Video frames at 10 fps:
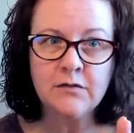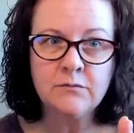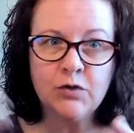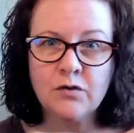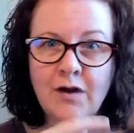
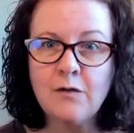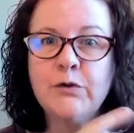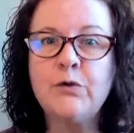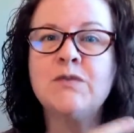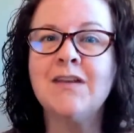you're now
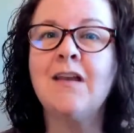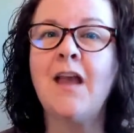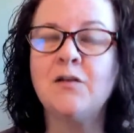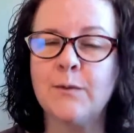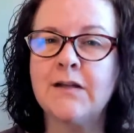losing
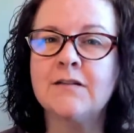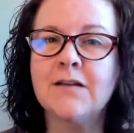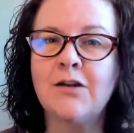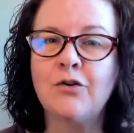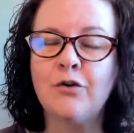engagement
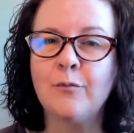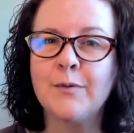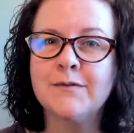inside your group.